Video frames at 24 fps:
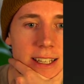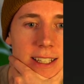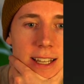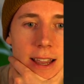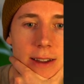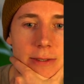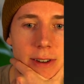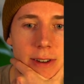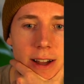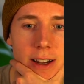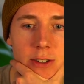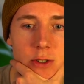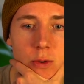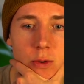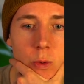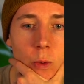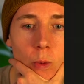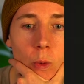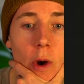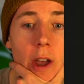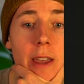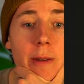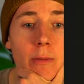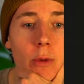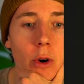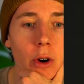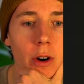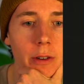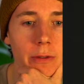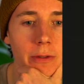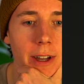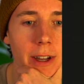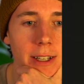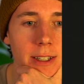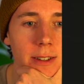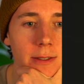I find is way more
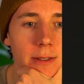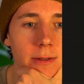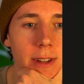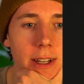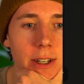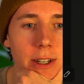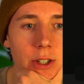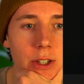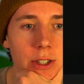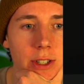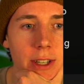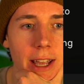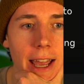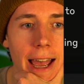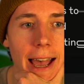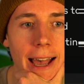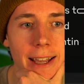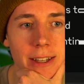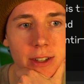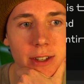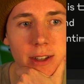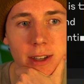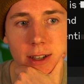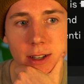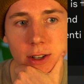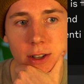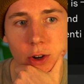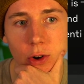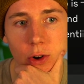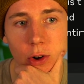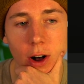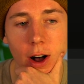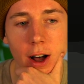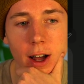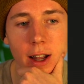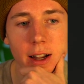effective than just asking
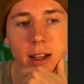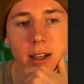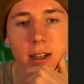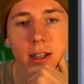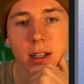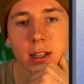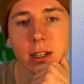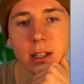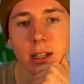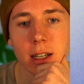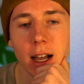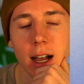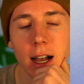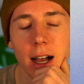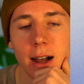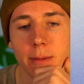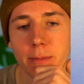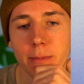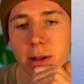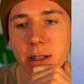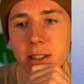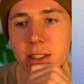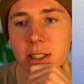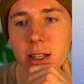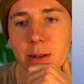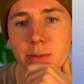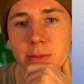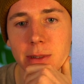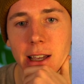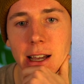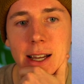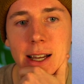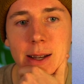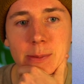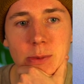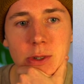Claude. But
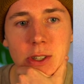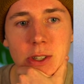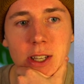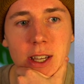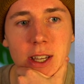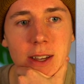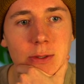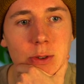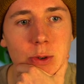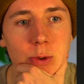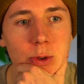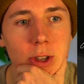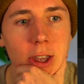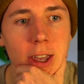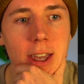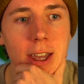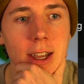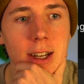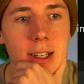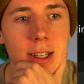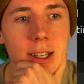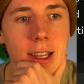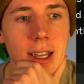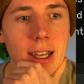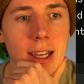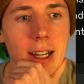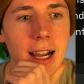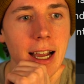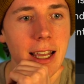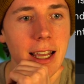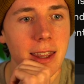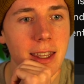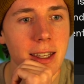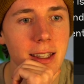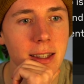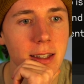sometimes if you can't get, I
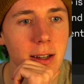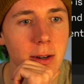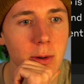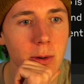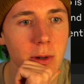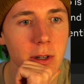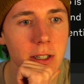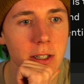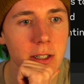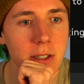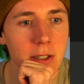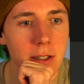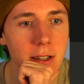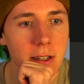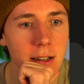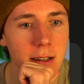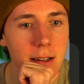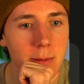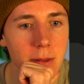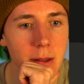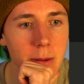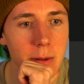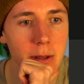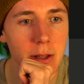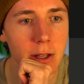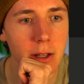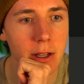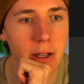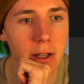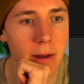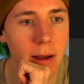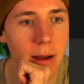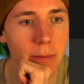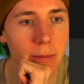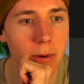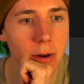think there was, let me look at
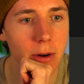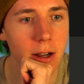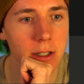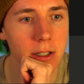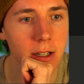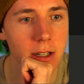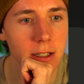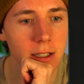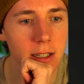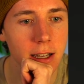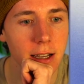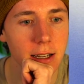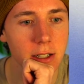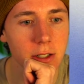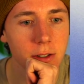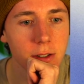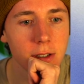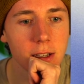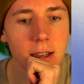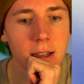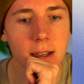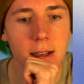my projects actually.